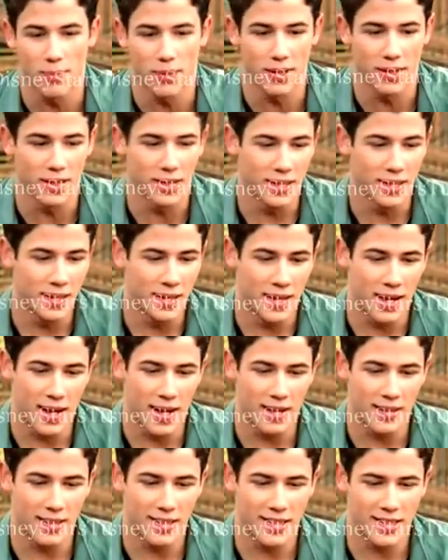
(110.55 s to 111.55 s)
But
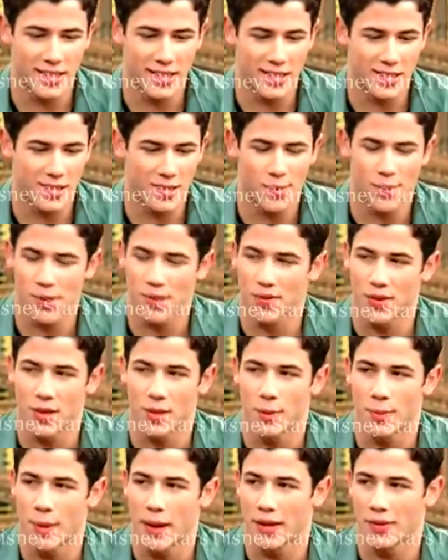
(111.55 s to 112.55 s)
it's so much fun
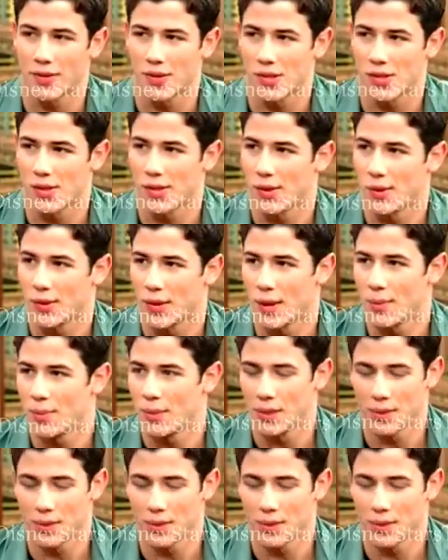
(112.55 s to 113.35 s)
to be back in the studio with them,